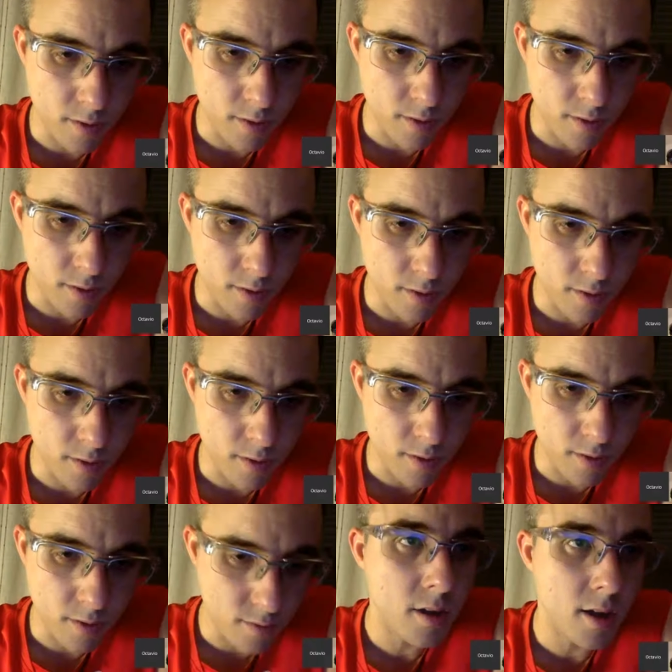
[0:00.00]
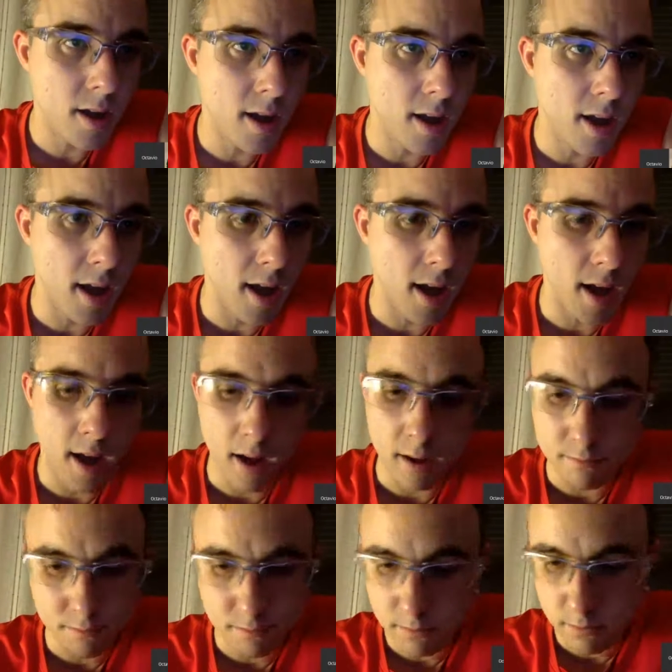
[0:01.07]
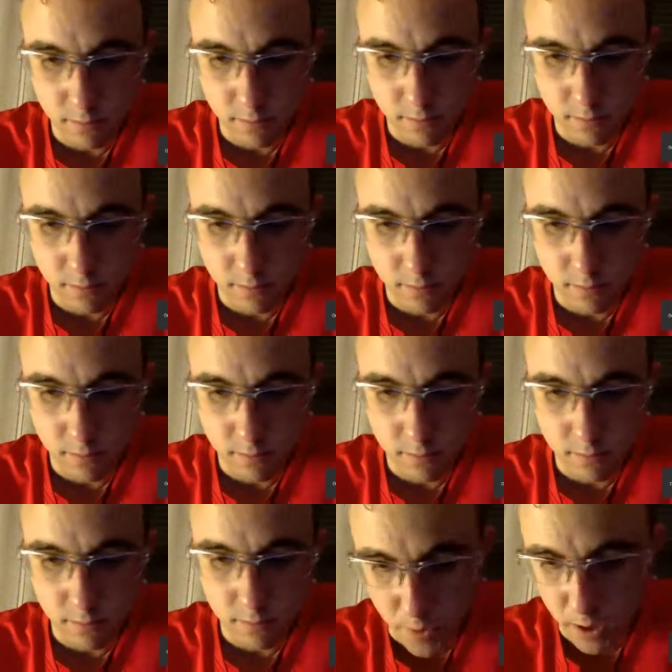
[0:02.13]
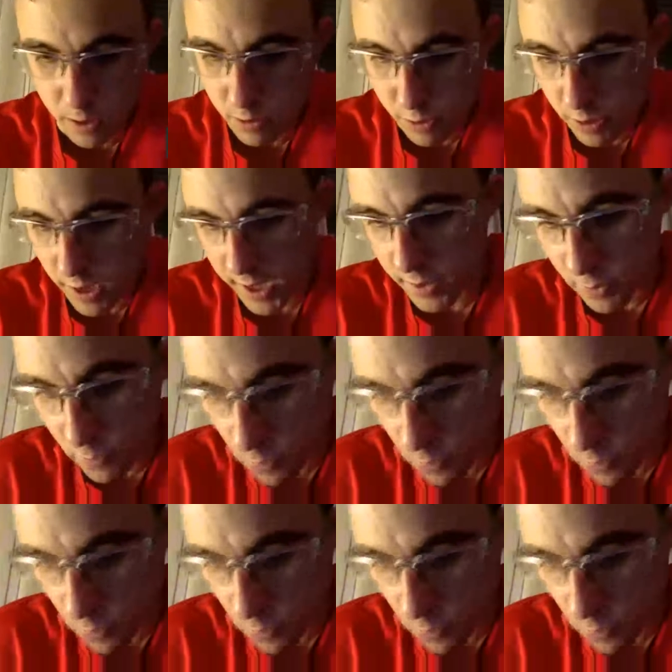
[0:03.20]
you want the S to be